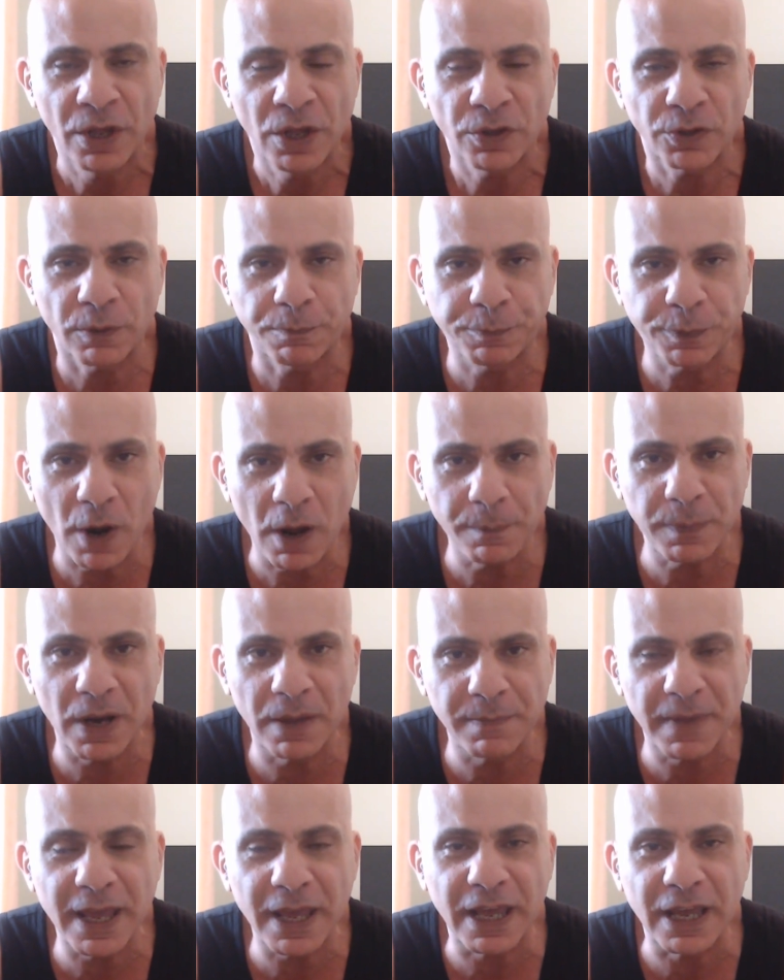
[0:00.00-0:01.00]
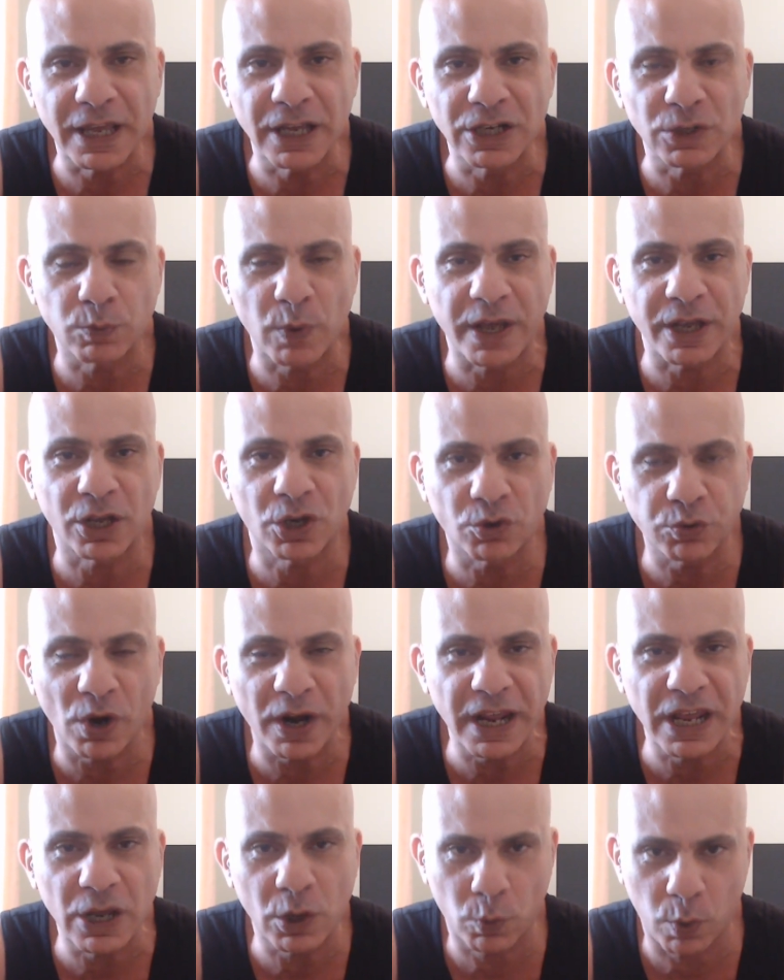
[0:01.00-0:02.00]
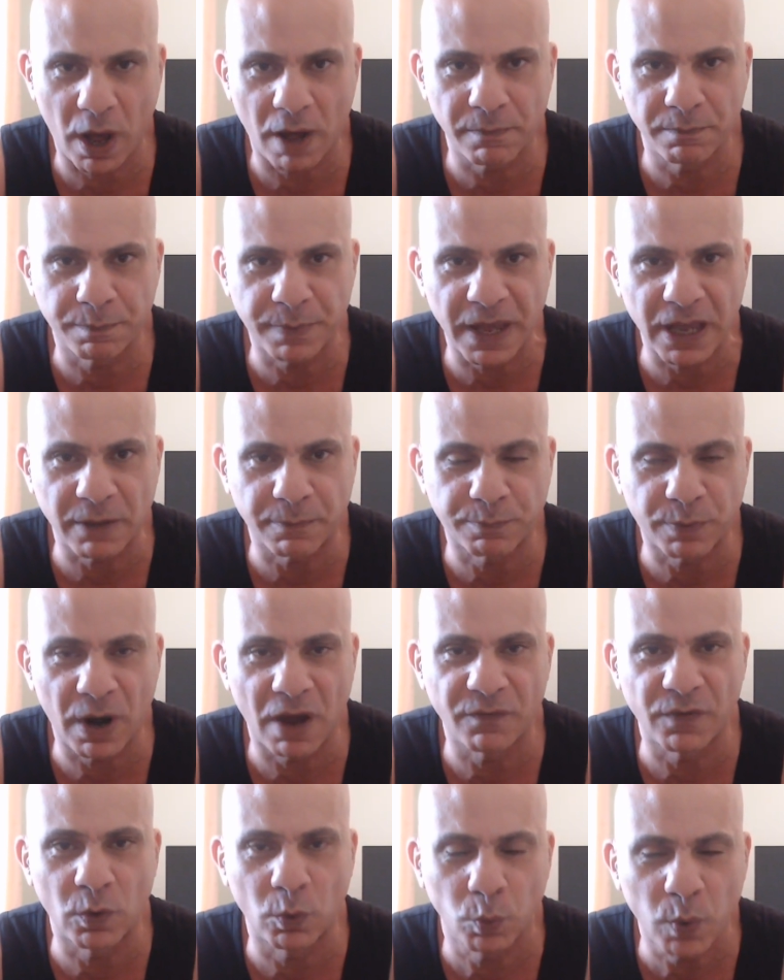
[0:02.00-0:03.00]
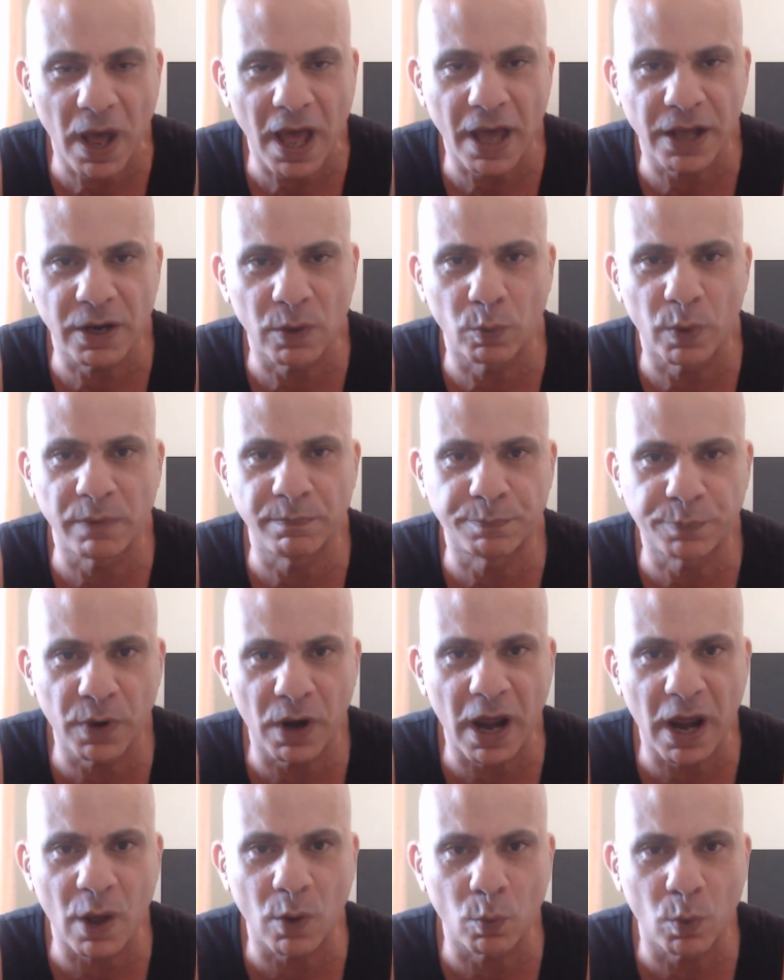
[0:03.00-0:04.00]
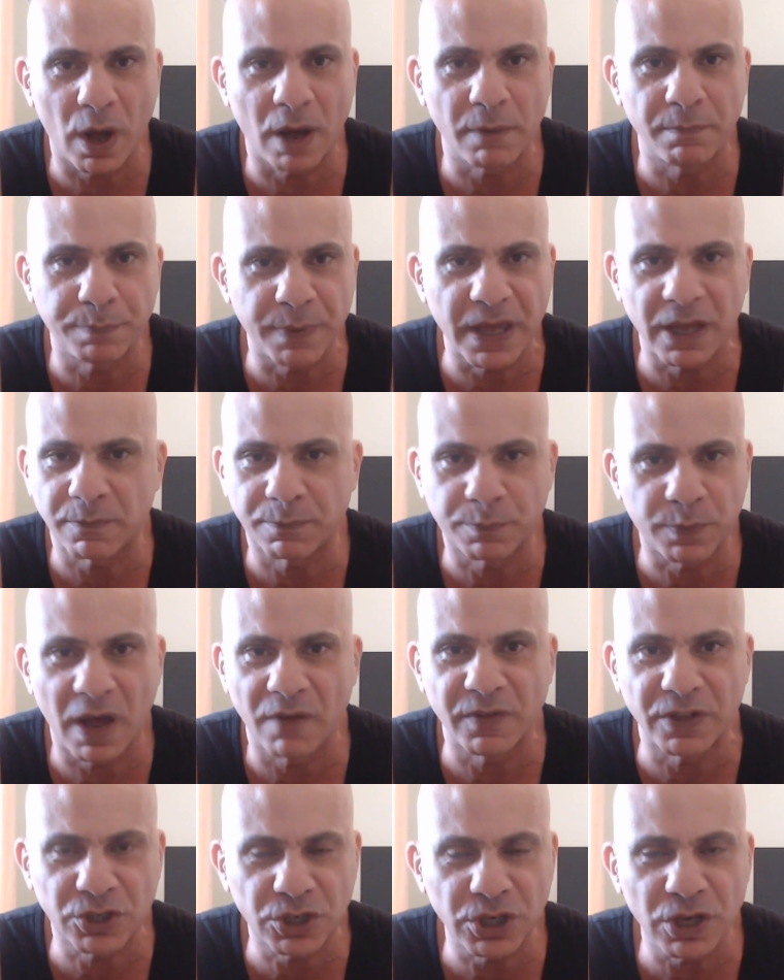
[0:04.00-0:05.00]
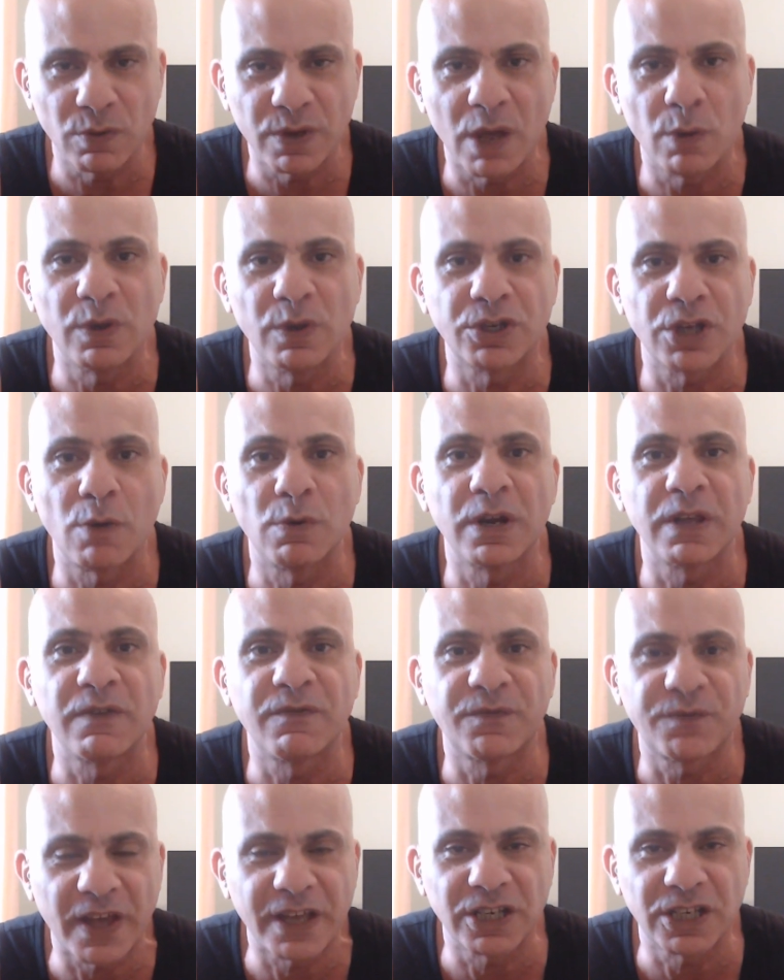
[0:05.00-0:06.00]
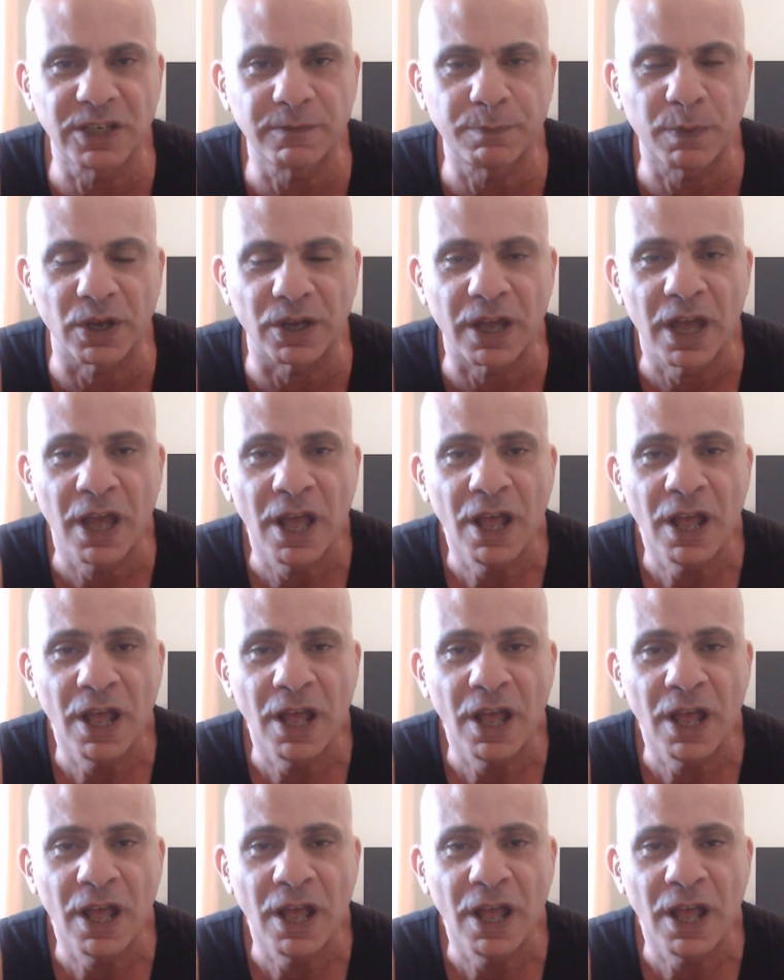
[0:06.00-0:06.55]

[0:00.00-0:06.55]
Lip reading: The problem is when Craig won Big Brother 1 and when Brian won Big Brother 2, there was only Facebook.